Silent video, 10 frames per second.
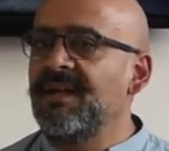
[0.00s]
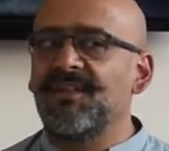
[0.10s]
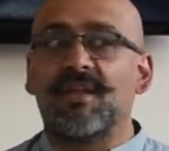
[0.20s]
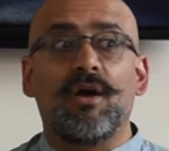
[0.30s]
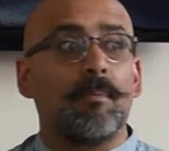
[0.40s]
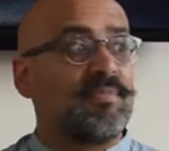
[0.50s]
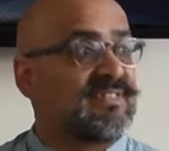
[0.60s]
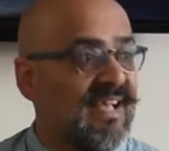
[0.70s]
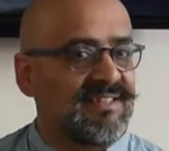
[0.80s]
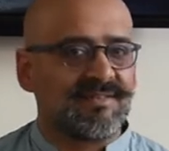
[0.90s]
that
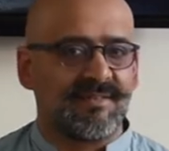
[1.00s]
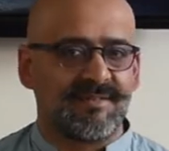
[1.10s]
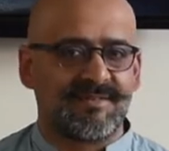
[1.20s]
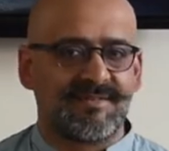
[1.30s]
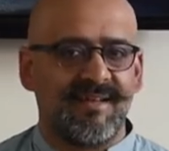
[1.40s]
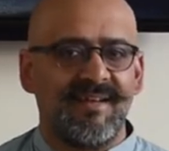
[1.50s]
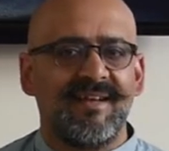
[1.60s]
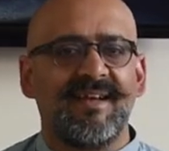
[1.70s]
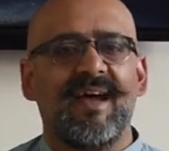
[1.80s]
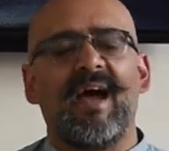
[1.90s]
upsets us.
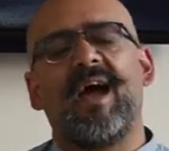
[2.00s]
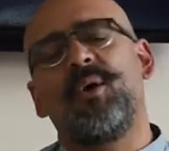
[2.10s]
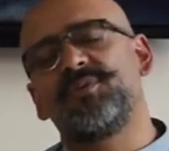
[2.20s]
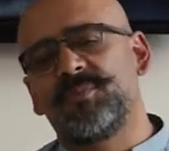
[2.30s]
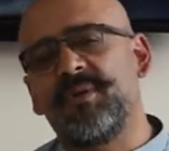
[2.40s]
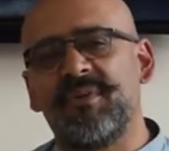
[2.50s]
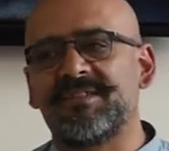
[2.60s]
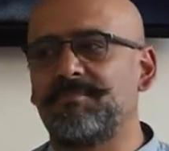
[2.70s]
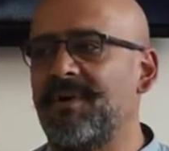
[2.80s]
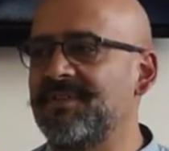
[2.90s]
How do we
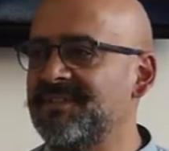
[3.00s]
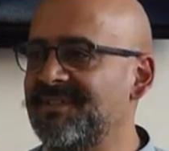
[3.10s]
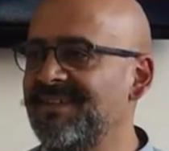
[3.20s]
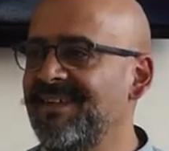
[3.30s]
respond?